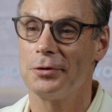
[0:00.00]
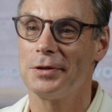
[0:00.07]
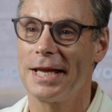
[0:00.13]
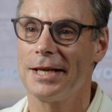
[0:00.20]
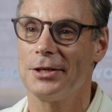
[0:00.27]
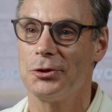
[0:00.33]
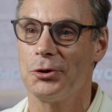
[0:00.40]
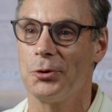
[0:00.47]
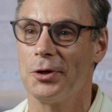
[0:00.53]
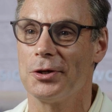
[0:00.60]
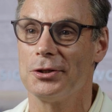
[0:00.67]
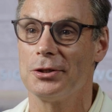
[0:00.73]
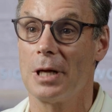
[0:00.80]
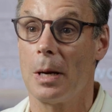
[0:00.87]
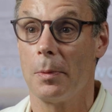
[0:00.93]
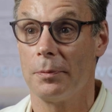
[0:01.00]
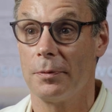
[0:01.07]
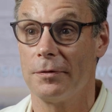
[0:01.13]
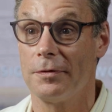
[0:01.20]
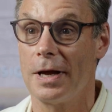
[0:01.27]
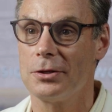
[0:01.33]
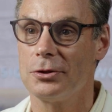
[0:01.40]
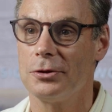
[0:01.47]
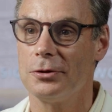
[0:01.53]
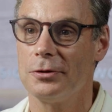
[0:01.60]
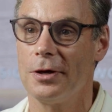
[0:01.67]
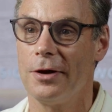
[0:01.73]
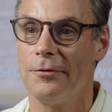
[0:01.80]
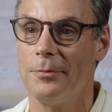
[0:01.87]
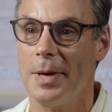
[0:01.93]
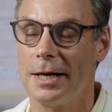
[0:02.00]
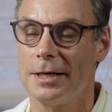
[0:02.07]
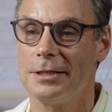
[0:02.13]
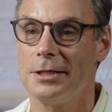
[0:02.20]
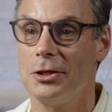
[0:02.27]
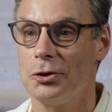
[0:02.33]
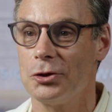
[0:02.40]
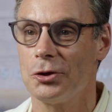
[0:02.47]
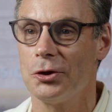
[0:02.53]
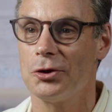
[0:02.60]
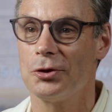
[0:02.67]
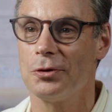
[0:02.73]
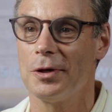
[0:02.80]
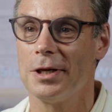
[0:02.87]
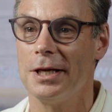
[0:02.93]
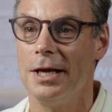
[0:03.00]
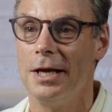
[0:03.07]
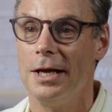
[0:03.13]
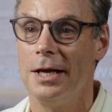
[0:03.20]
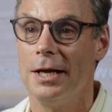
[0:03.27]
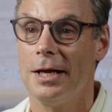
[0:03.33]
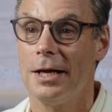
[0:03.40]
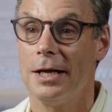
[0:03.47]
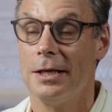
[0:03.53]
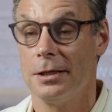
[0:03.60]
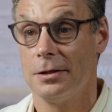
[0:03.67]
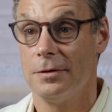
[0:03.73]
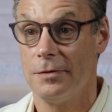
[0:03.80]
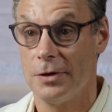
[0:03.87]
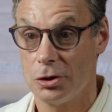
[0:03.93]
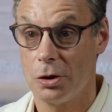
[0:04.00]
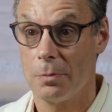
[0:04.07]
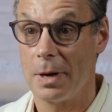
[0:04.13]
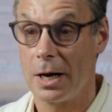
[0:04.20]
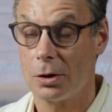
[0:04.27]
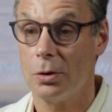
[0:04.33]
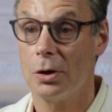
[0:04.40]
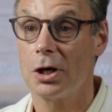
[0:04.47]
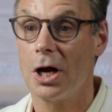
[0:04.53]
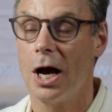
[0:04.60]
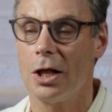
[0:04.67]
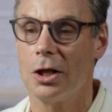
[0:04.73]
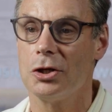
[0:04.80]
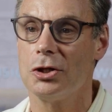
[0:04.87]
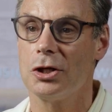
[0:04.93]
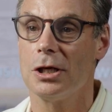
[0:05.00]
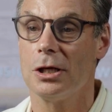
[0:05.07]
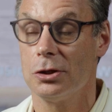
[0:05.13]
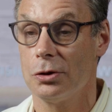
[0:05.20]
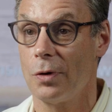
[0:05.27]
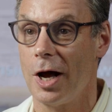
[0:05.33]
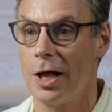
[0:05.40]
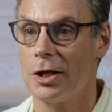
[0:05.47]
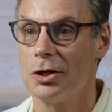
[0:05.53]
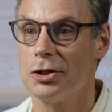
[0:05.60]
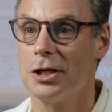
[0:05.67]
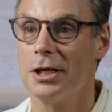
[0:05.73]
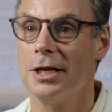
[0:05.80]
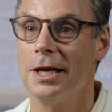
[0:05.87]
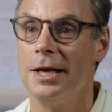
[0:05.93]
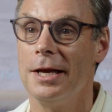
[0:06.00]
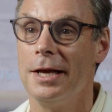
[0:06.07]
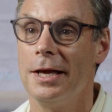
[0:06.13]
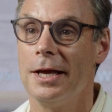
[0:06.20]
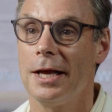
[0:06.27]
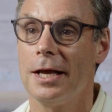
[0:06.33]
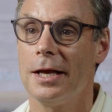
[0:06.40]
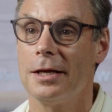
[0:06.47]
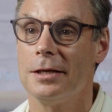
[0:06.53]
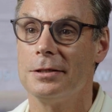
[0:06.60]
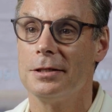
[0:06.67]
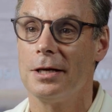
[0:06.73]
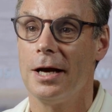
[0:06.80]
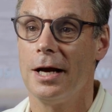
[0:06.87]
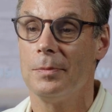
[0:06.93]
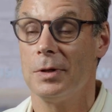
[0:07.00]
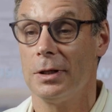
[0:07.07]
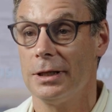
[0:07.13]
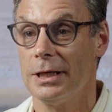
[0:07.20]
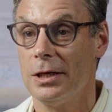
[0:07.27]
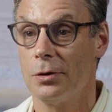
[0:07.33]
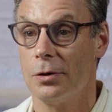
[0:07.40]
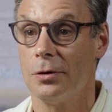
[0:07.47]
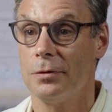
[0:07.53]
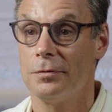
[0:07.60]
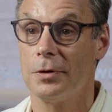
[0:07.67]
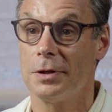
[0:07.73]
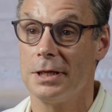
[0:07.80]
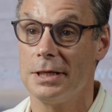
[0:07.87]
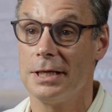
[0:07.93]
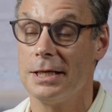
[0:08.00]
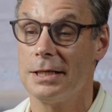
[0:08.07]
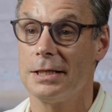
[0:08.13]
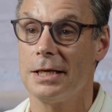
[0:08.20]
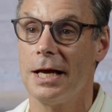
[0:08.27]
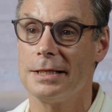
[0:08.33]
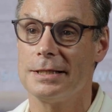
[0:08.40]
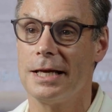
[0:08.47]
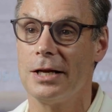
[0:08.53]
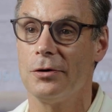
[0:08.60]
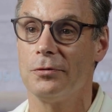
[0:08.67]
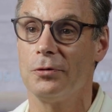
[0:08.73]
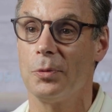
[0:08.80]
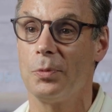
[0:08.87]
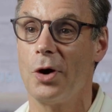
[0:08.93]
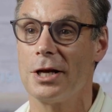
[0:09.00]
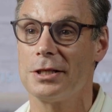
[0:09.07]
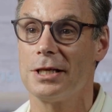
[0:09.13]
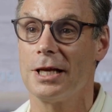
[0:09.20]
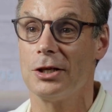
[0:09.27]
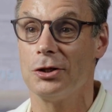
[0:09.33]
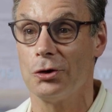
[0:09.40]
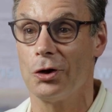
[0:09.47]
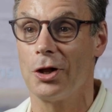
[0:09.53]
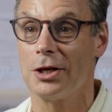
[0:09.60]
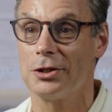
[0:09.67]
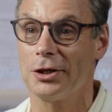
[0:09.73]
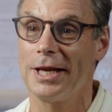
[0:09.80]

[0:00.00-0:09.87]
Dan George. I'm a professor of medicine and surgery in the Division of Medical Oncology and Urology, and I'm the leader for the DCI Center for Prostate and Urologic